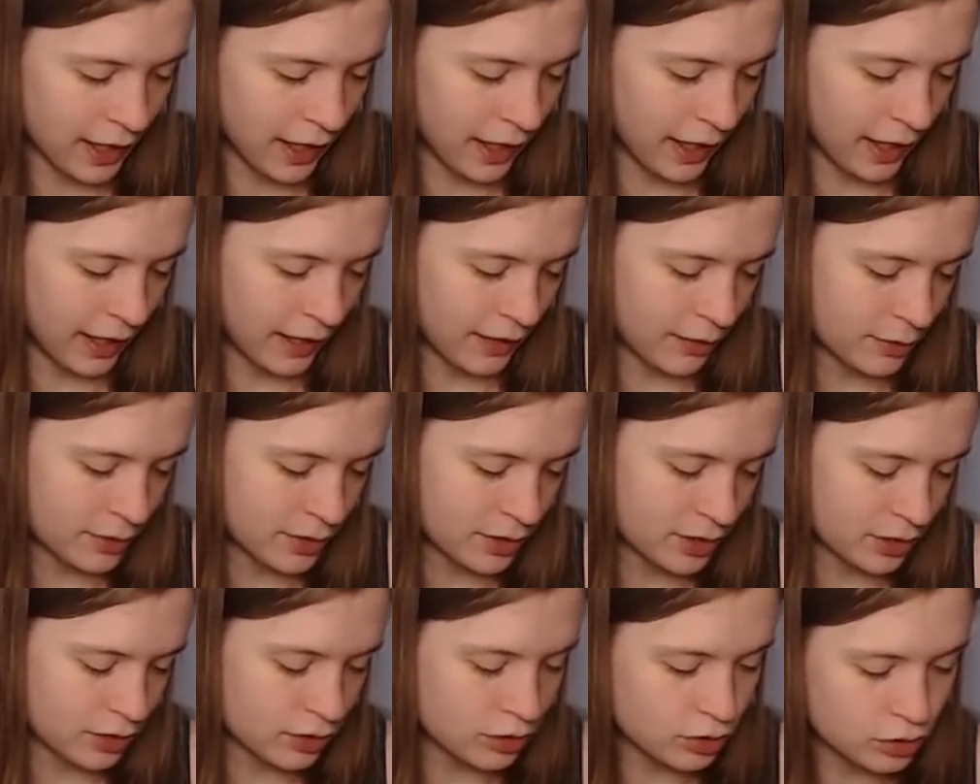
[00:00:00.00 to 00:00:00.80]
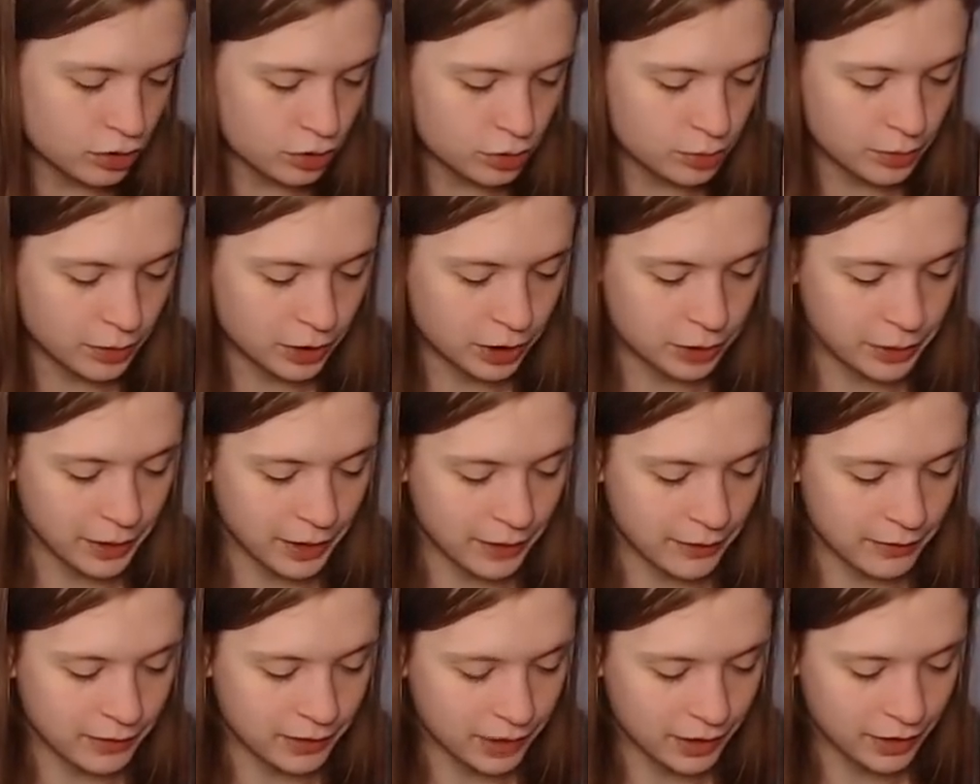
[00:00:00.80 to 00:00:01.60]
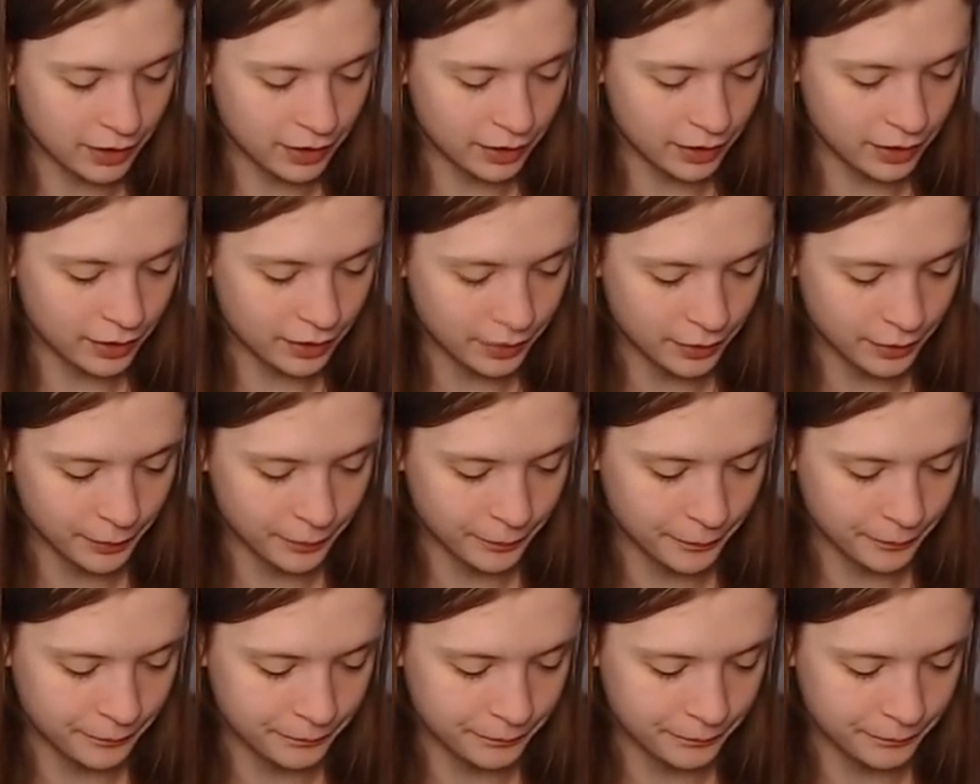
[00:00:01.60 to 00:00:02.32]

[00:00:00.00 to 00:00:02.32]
Yeah, there isn't too much we have in there.